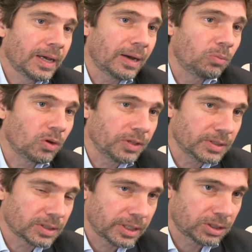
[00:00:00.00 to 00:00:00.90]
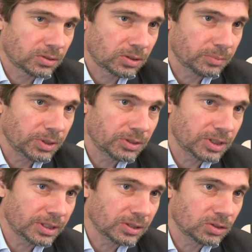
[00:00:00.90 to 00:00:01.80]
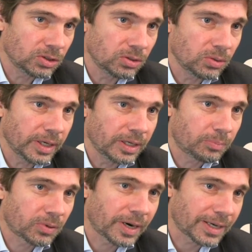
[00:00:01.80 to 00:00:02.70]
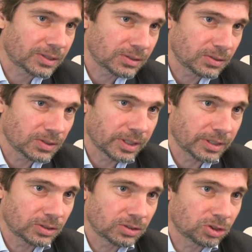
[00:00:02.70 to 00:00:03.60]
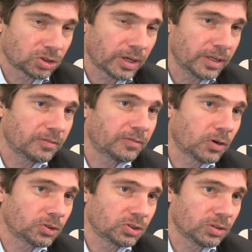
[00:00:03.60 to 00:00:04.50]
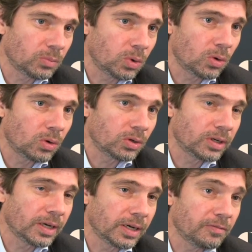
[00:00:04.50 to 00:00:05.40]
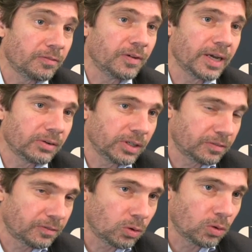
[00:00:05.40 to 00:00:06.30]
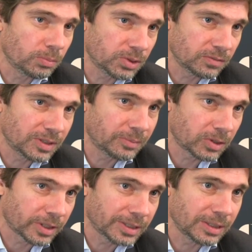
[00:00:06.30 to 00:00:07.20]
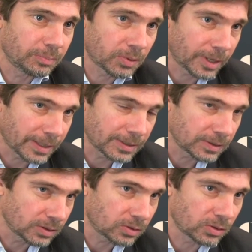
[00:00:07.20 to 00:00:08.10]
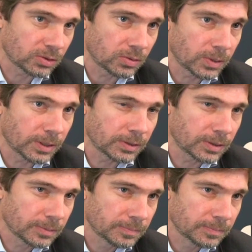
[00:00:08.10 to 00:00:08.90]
and what the international community can do in a practical sense to try and foster more varied forms of democratic practice across the world.